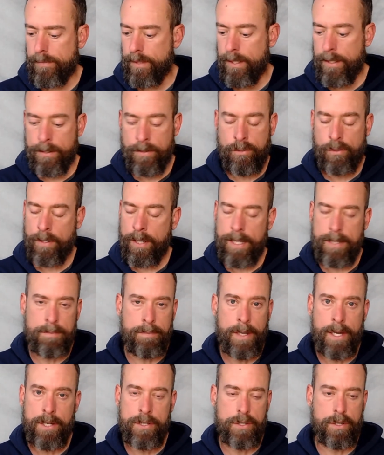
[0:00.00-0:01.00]
in great
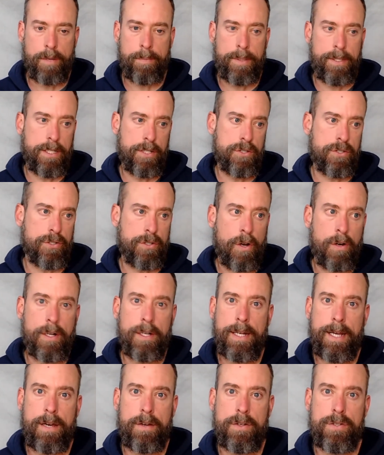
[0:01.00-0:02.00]
measure. I mean, it started
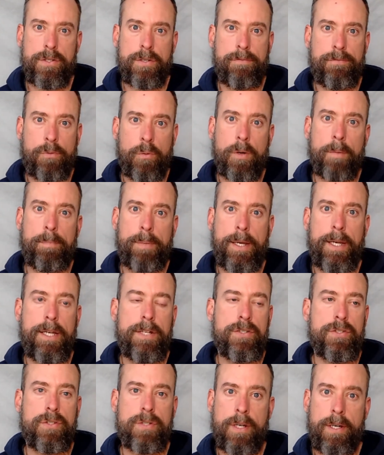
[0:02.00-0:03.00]
out as a four
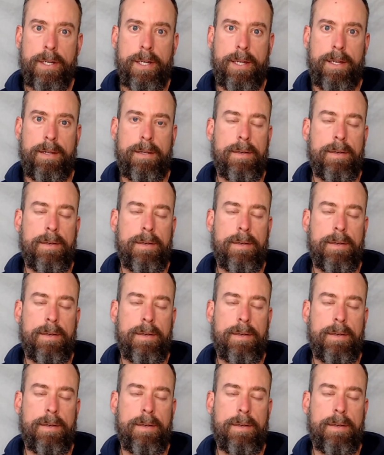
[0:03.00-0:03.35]
page study,